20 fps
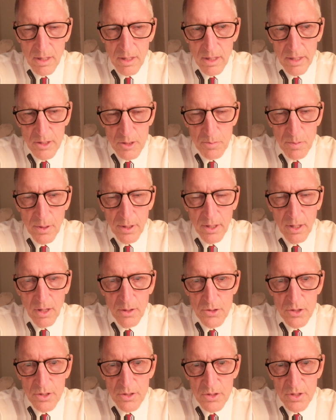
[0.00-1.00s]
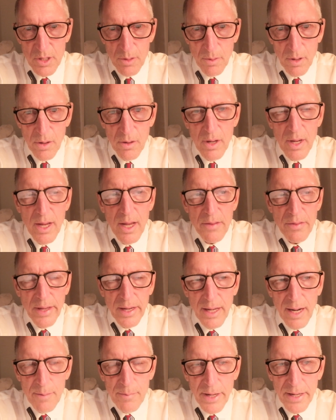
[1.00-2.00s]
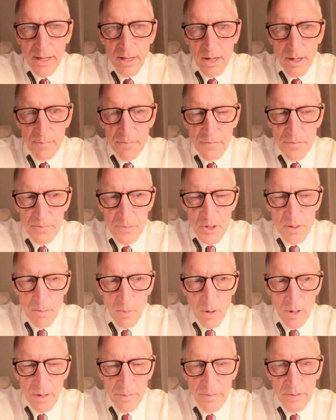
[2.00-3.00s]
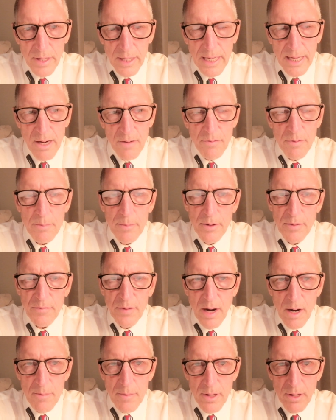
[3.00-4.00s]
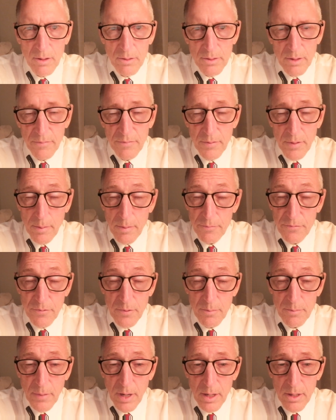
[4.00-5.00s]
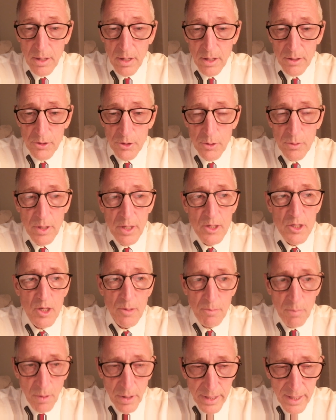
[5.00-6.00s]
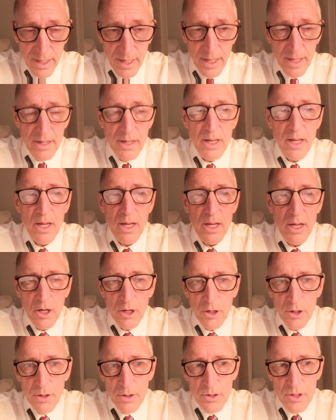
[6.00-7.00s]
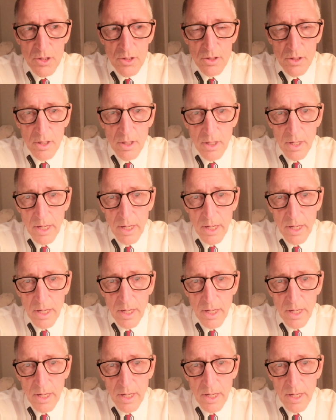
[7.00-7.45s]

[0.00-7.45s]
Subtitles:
It's pretty close to zero. They got to make it up from somewhere. They get it from environmental, from duties of bringing in goods and